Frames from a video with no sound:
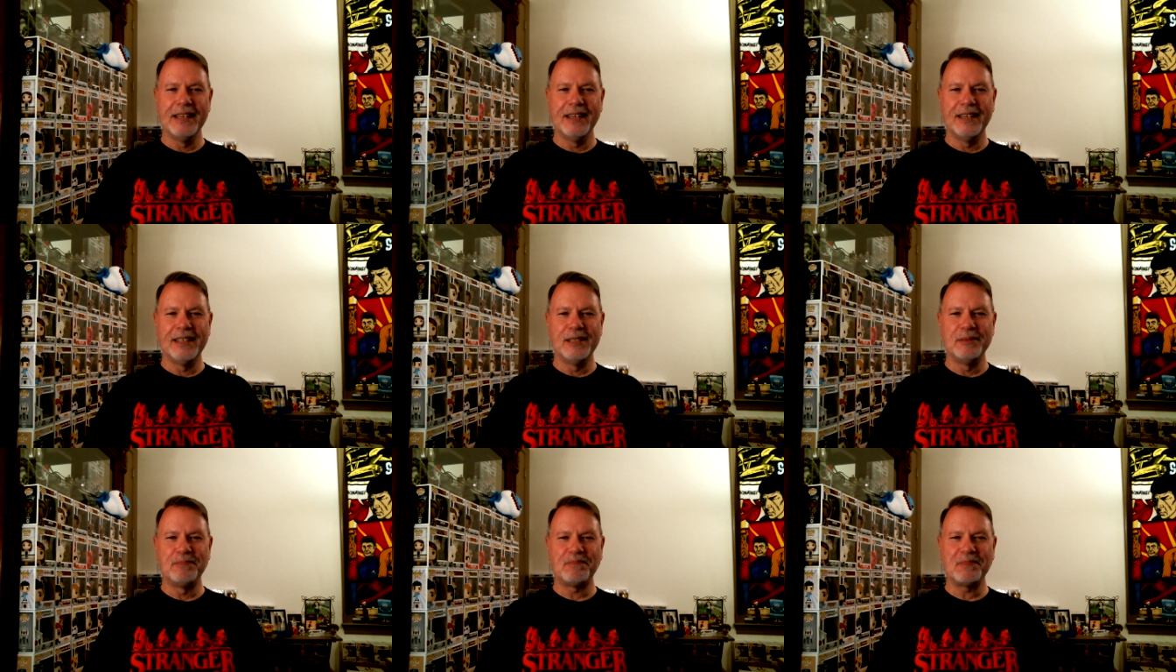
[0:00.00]

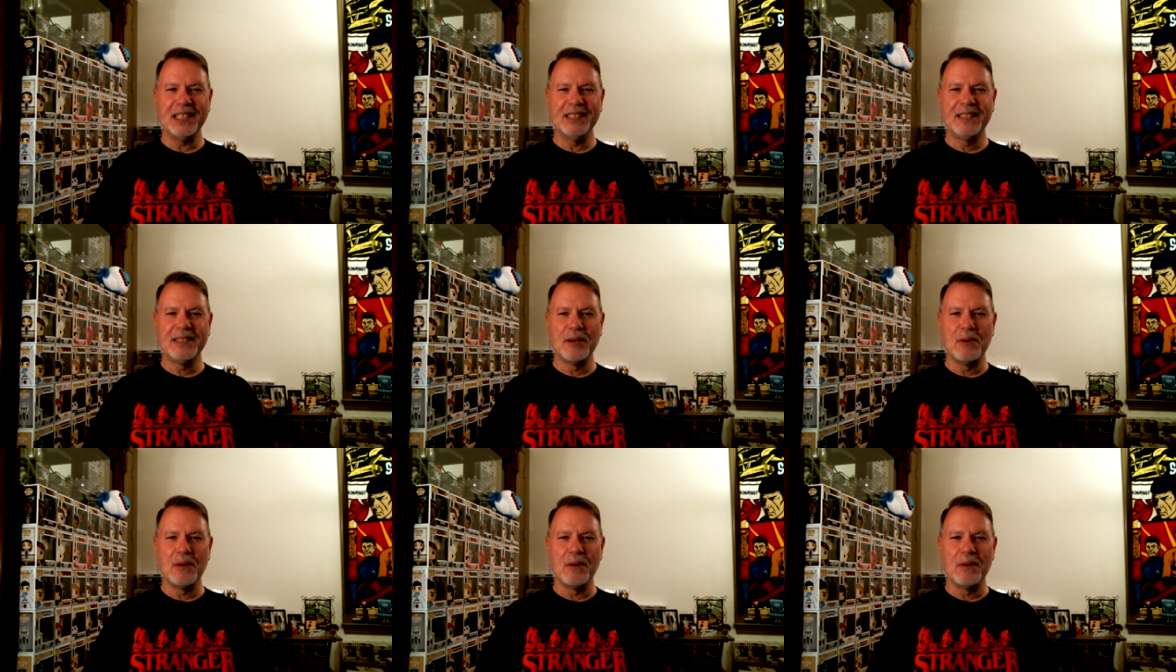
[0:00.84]
um,
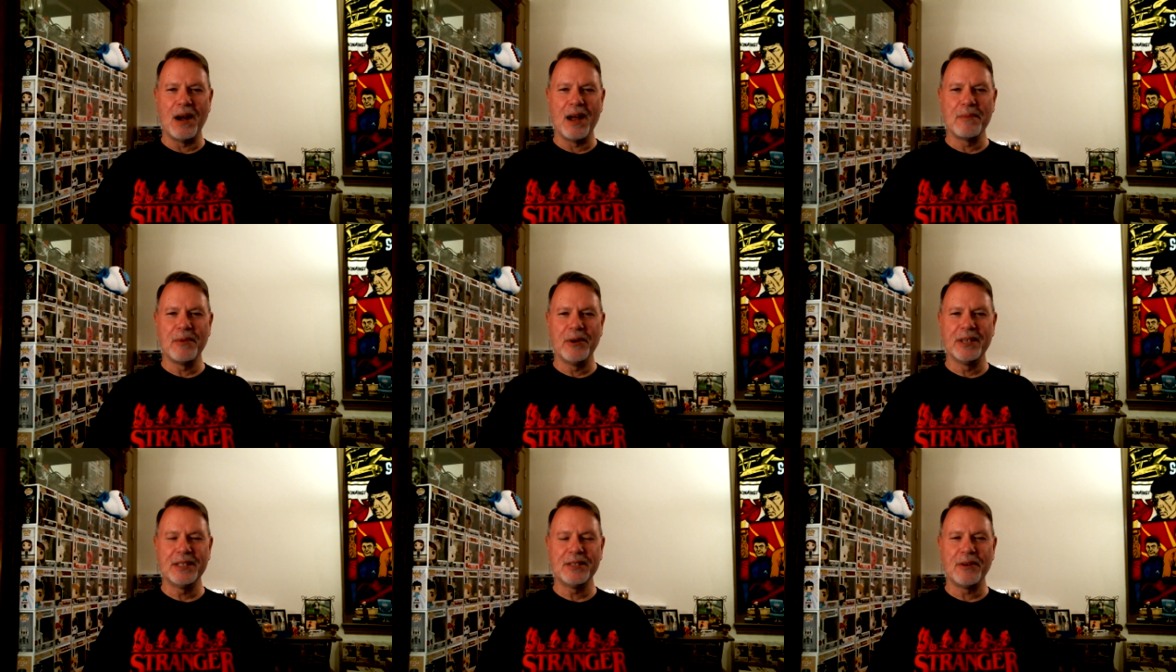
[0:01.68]
so I'm going
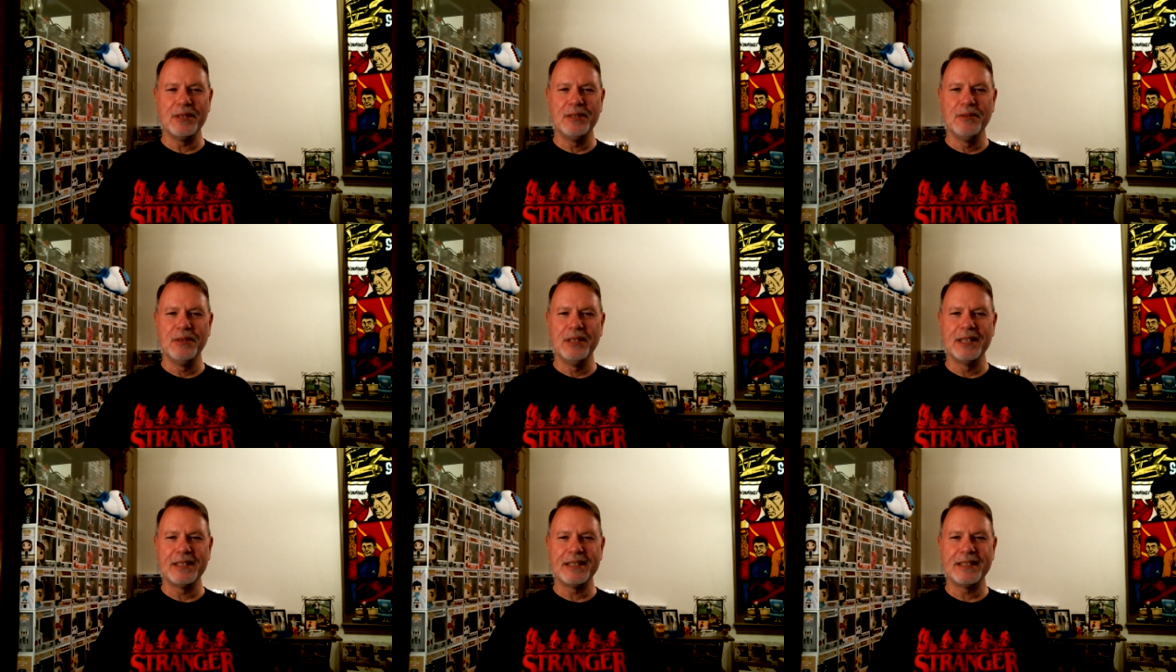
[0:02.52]
to start doing
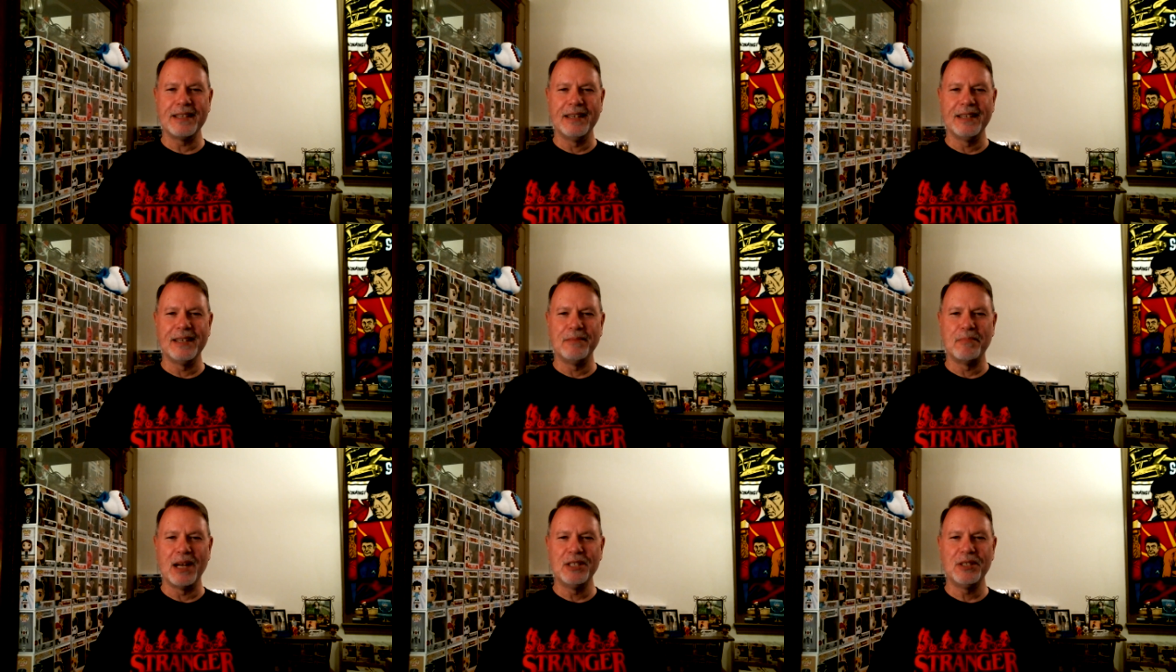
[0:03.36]
this, uh,
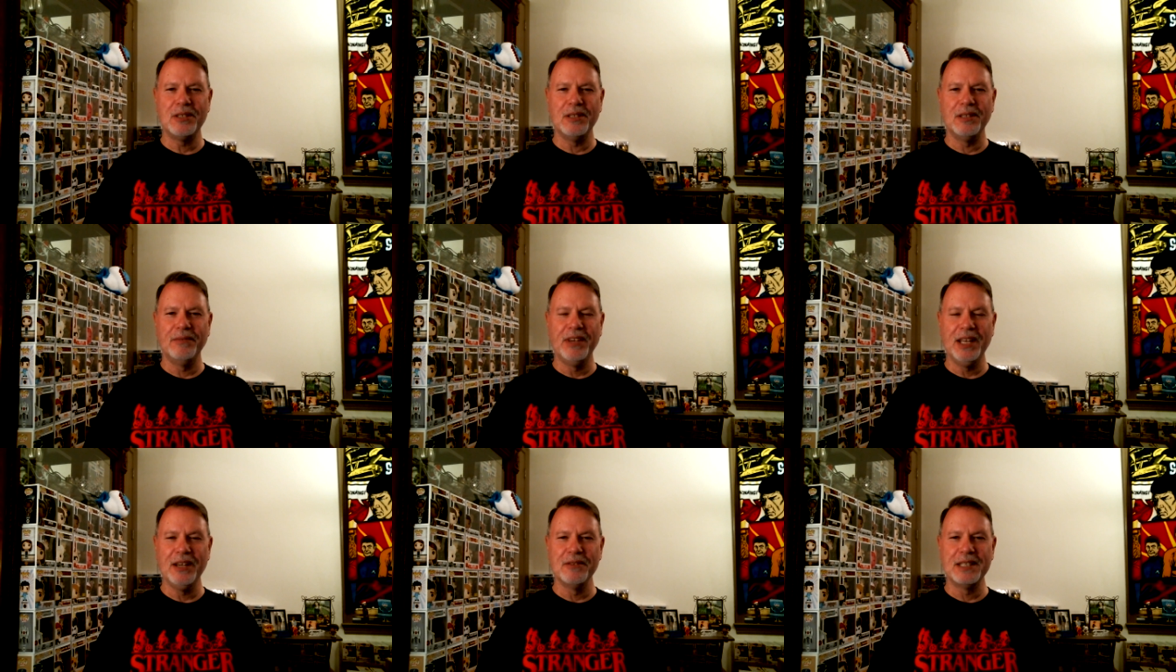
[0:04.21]
my
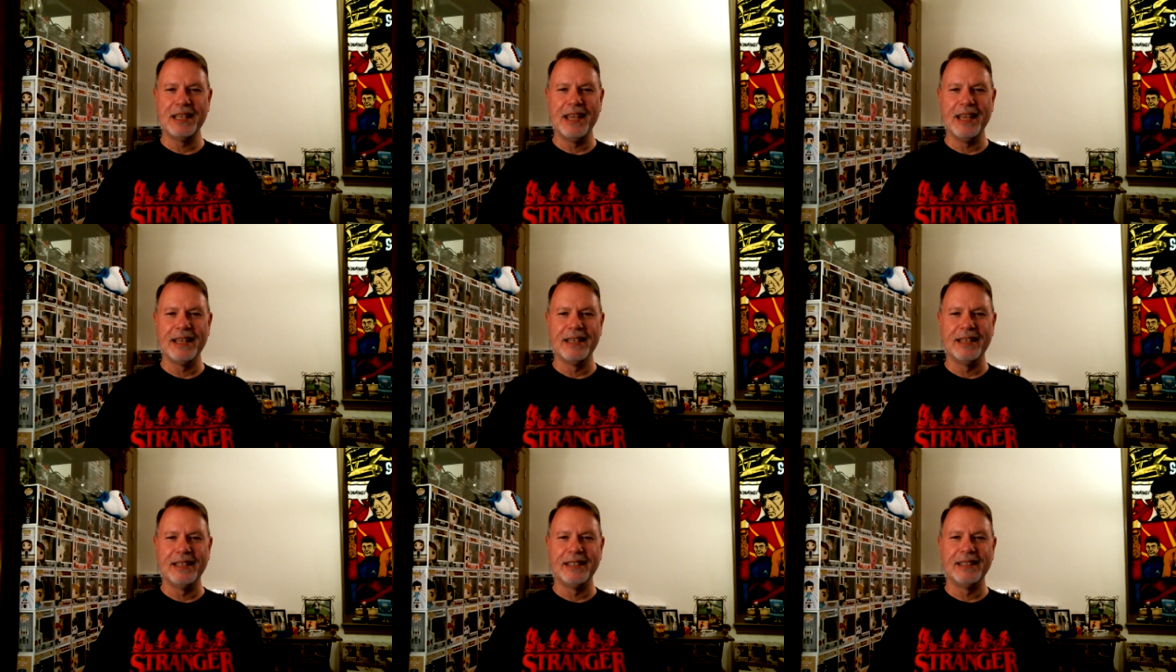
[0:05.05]
videos again,
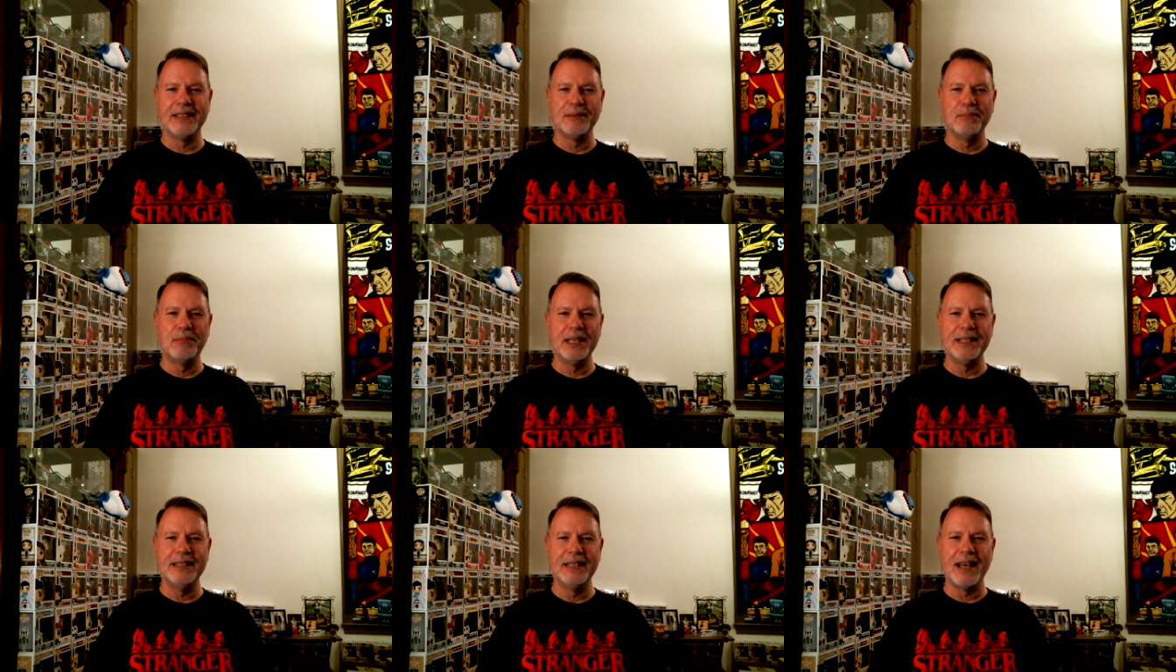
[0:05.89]
um,
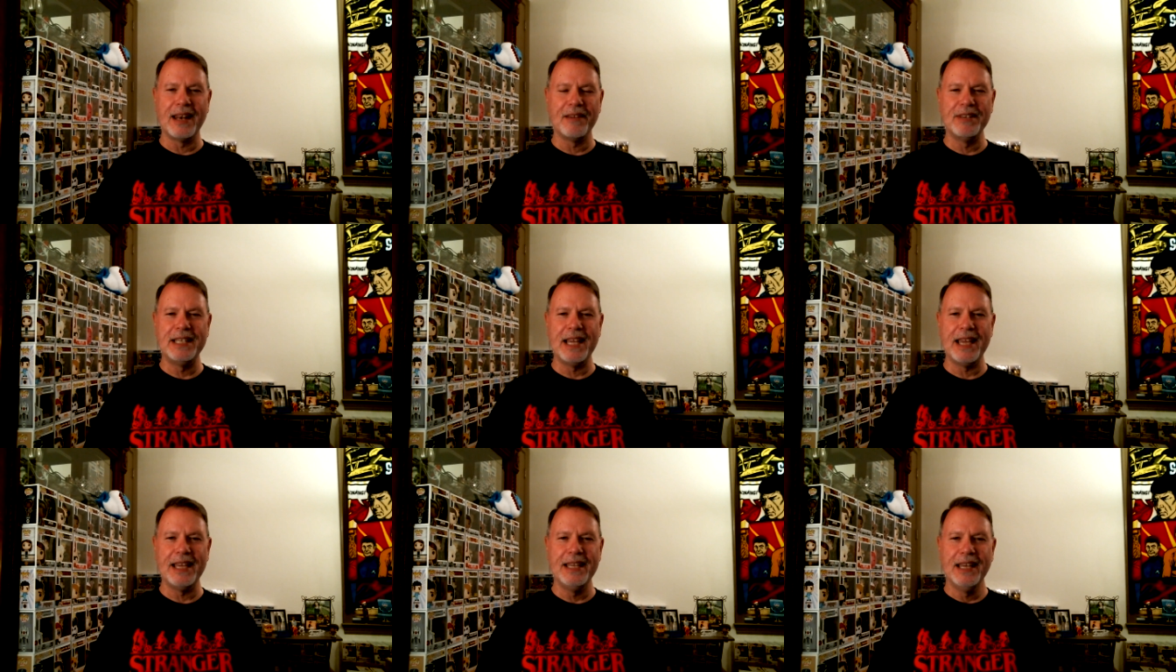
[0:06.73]
but not every
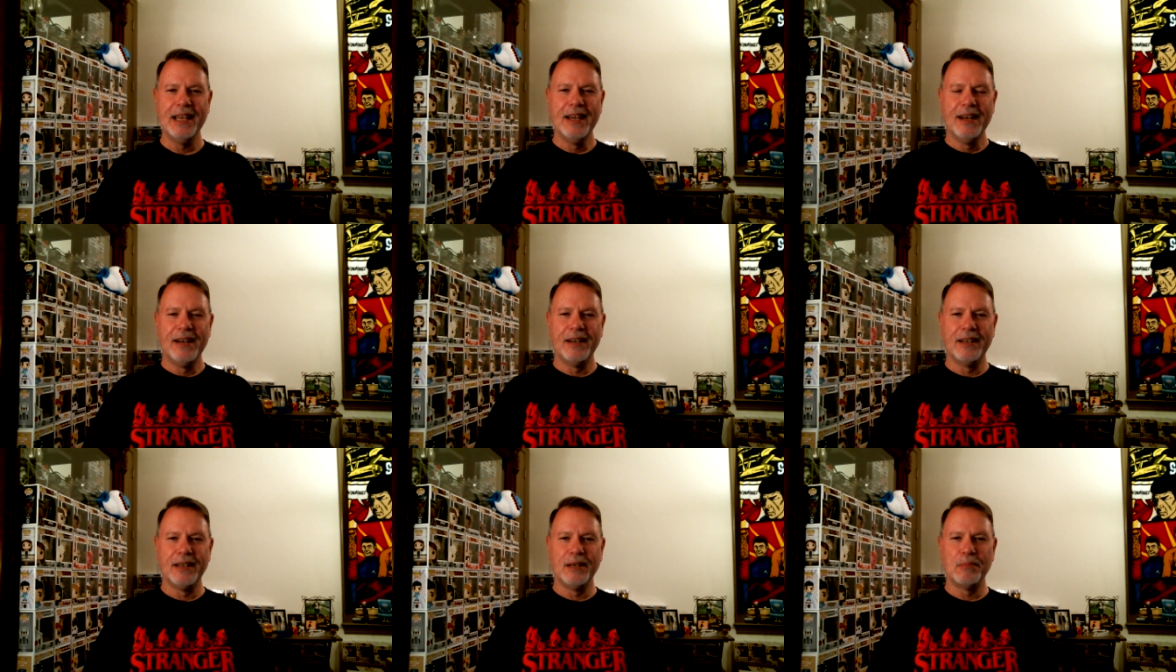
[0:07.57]
day.
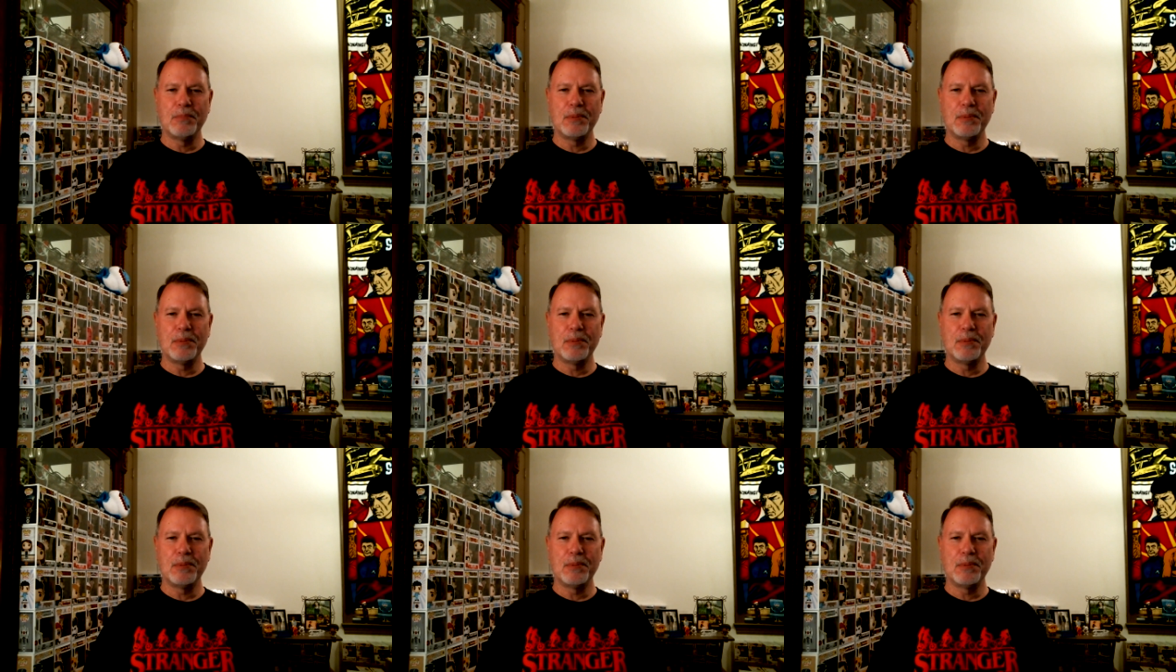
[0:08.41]
Uh,